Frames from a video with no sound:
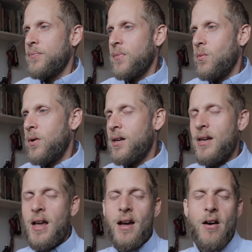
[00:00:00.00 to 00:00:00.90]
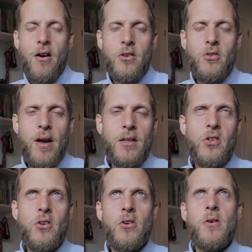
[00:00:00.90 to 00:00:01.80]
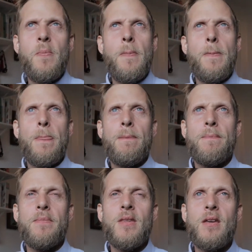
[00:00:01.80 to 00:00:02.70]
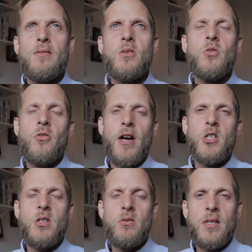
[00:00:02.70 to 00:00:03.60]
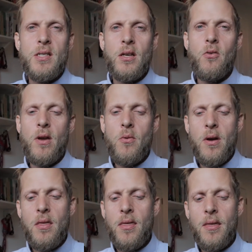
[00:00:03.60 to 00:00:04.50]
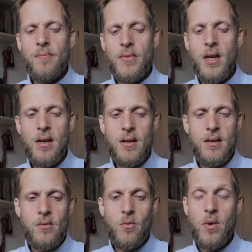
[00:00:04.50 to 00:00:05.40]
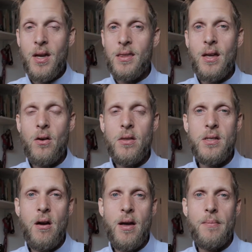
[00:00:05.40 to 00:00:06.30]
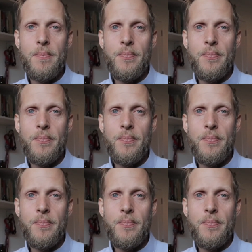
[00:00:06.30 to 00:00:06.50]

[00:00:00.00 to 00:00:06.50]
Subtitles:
when an art director gives you direction you disagree with, and we get that all the time.